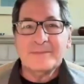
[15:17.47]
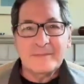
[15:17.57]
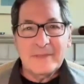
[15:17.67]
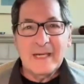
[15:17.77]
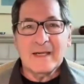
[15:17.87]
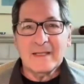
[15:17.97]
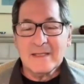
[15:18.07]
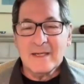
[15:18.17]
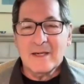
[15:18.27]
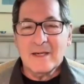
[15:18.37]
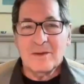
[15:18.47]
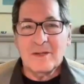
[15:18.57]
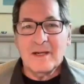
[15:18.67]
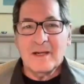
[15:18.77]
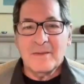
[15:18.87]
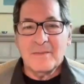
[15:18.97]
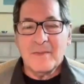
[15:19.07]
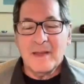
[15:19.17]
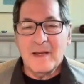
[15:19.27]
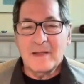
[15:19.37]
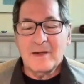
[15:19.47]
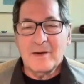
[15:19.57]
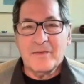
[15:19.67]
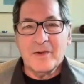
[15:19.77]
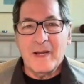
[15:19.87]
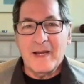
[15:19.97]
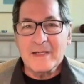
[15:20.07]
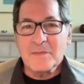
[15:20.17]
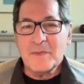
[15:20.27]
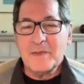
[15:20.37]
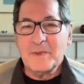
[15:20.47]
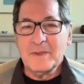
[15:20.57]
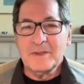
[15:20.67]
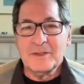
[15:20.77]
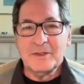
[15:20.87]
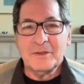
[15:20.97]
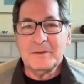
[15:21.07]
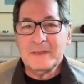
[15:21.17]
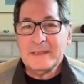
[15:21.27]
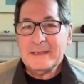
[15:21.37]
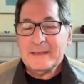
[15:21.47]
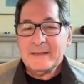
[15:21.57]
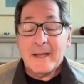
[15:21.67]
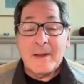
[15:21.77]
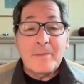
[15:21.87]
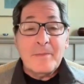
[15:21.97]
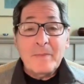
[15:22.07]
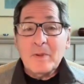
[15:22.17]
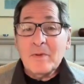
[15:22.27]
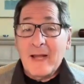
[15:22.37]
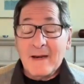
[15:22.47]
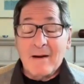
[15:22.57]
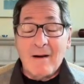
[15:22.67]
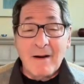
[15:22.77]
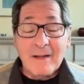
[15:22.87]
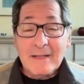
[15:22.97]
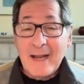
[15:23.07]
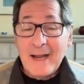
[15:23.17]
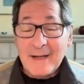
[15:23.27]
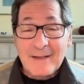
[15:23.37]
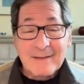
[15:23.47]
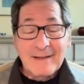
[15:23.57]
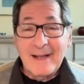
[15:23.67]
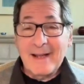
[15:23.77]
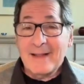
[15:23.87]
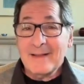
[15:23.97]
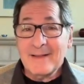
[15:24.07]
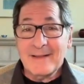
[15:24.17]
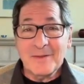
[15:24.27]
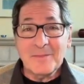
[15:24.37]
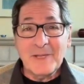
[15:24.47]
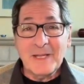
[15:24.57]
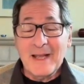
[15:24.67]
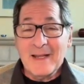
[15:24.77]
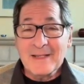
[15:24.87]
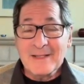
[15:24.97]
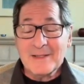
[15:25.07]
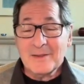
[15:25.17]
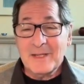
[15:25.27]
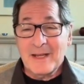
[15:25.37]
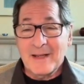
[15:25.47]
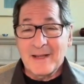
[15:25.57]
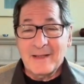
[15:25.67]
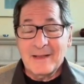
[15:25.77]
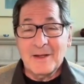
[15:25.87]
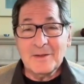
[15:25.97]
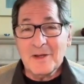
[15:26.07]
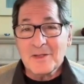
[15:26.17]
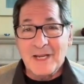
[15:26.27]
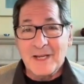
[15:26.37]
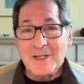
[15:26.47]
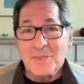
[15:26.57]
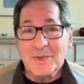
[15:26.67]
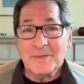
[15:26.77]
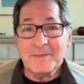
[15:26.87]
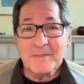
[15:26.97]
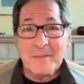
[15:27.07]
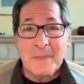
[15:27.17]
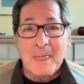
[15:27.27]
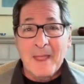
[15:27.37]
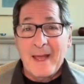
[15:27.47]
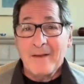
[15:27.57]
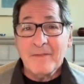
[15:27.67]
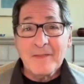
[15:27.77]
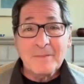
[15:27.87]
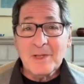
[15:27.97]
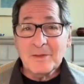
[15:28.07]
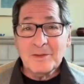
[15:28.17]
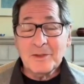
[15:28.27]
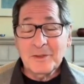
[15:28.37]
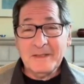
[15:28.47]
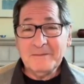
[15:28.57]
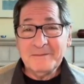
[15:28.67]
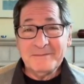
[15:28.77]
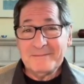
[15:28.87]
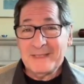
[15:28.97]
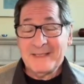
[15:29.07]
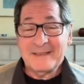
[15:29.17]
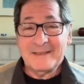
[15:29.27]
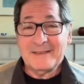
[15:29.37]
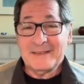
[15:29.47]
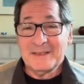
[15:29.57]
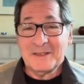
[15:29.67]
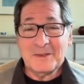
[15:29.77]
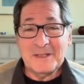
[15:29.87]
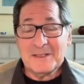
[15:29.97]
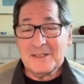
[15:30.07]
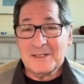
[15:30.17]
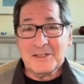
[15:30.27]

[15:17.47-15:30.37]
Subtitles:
yeah. So if you ask people who had a heart attack and they're being asked to take a low dose aspirin, half of them don't do it. And so it's